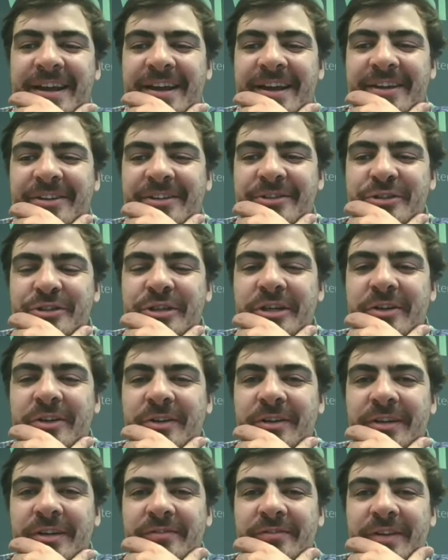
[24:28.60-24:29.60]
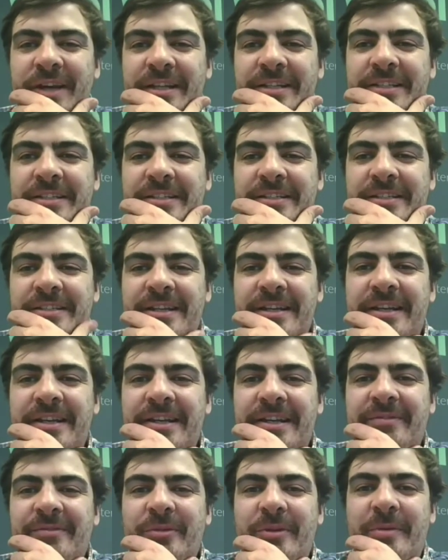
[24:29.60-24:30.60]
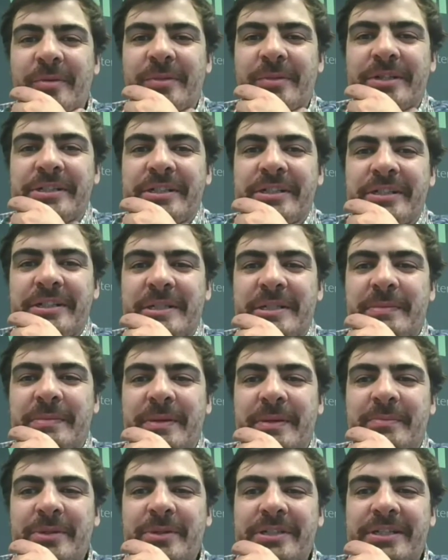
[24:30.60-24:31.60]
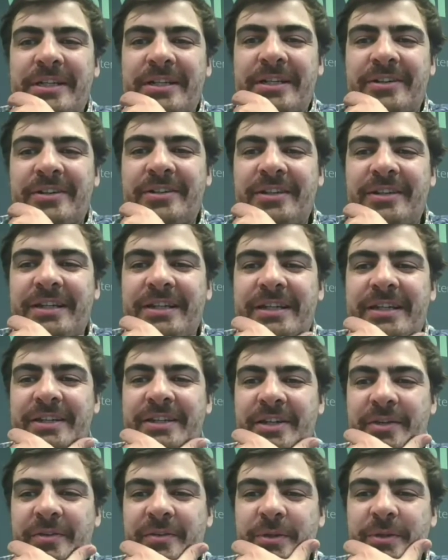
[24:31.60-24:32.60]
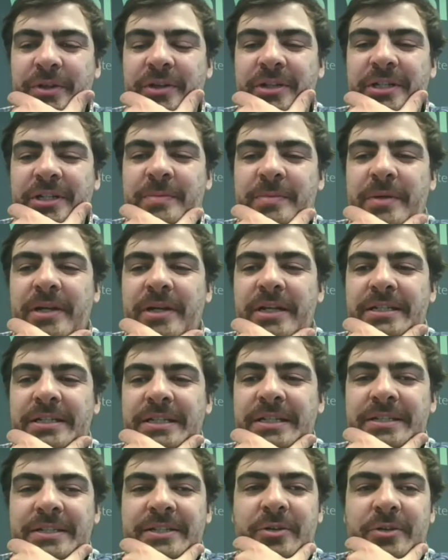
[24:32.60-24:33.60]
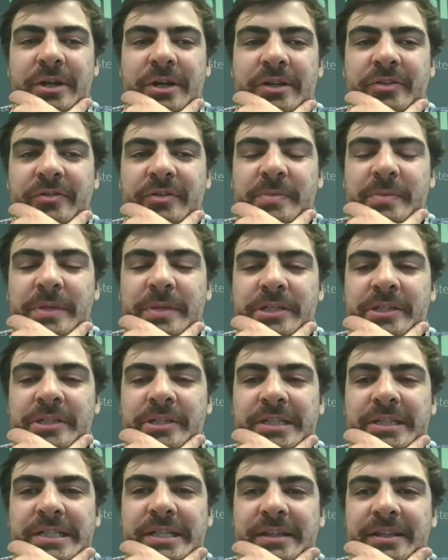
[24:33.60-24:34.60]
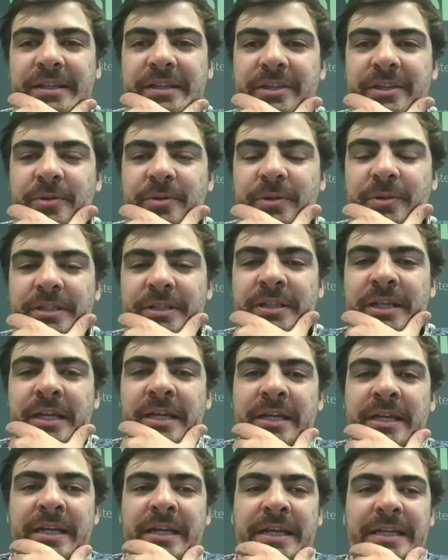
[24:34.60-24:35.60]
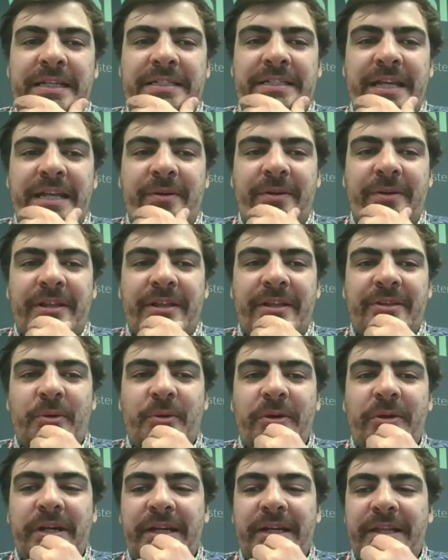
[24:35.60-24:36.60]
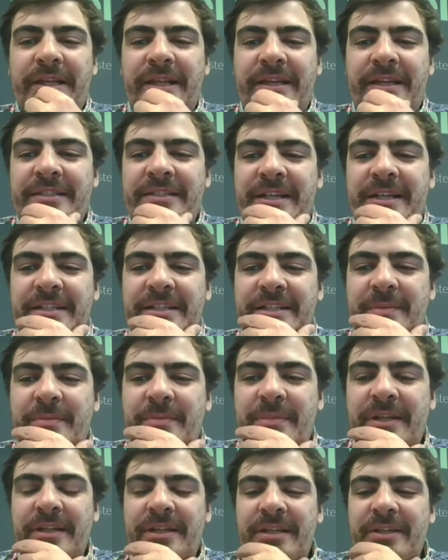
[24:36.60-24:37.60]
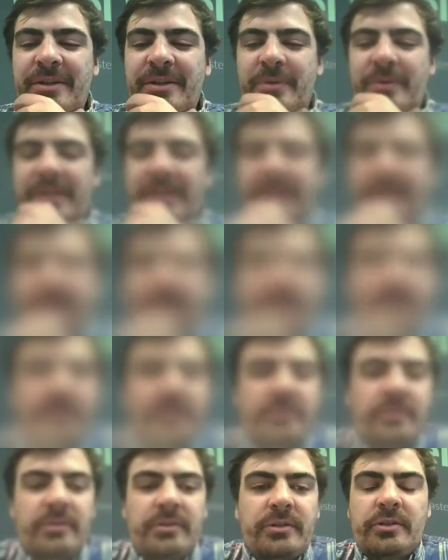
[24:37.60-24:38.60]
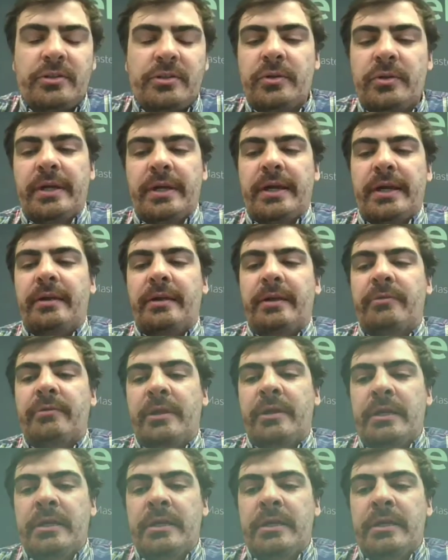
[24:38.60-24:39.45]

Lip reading: good general advice for admissions, but particularly, you know, your experience as a director of admissions, I think you can say with authority that is not something that you want to have. For those students who have